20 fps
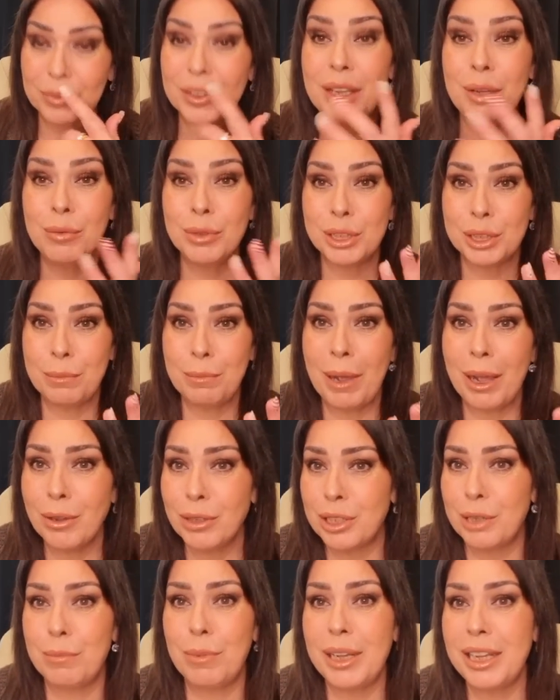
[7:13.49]
It was
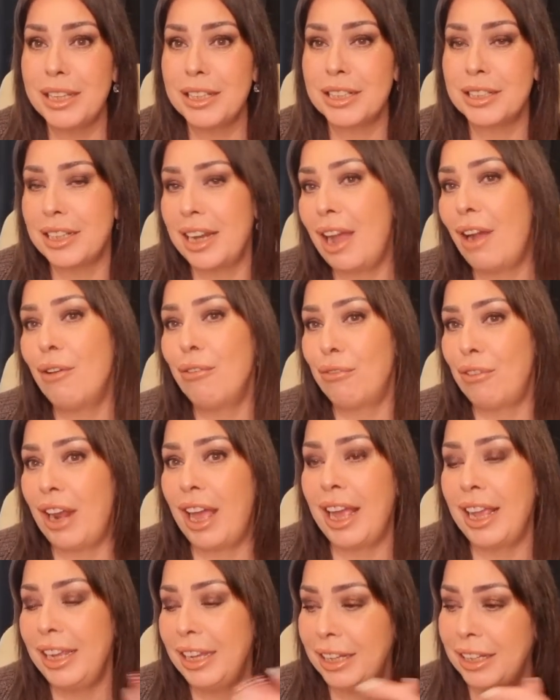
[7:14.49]
supposed to be a
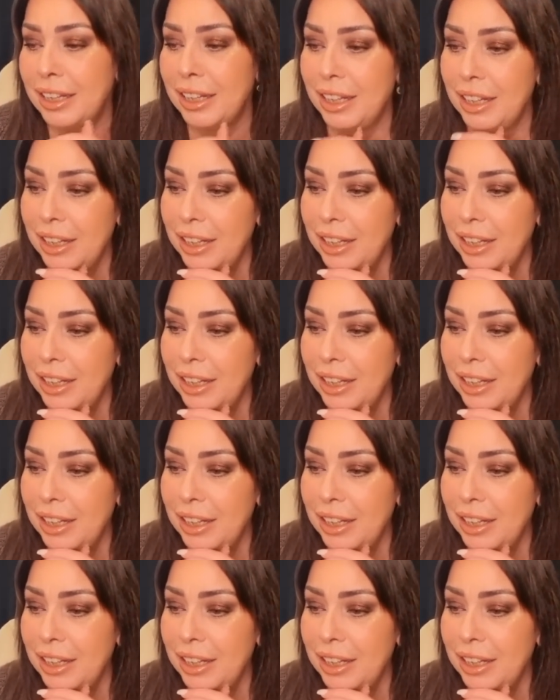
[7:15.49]
snowflake,